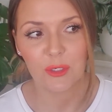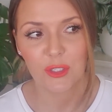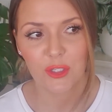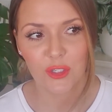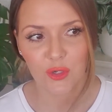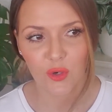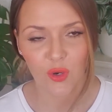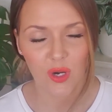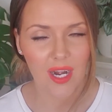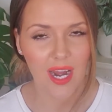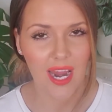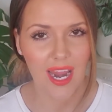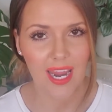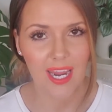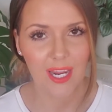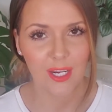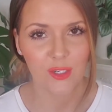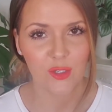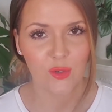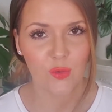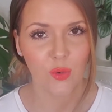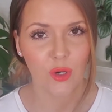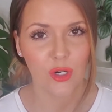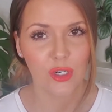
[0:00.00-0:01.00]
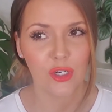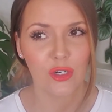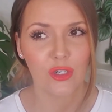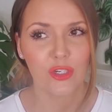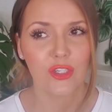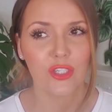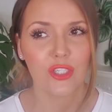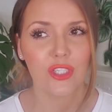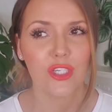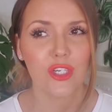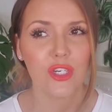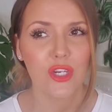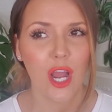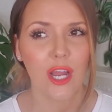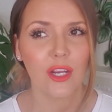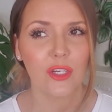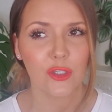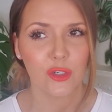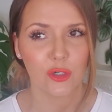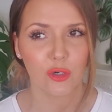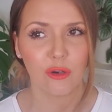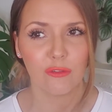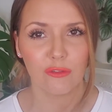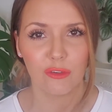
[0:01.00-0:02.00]
mature age where you're just
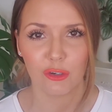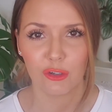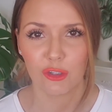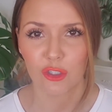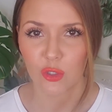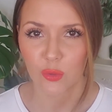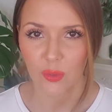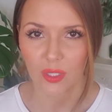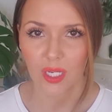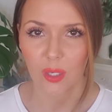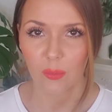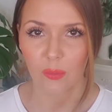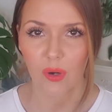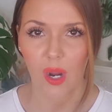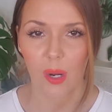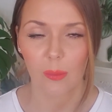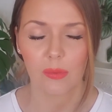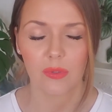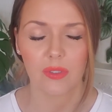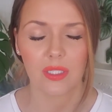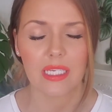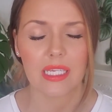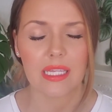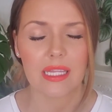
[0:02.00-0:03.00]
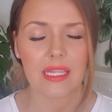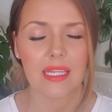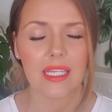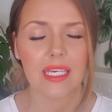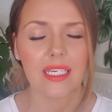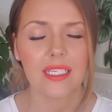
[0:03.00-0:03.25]
not sure if you're doing it properly,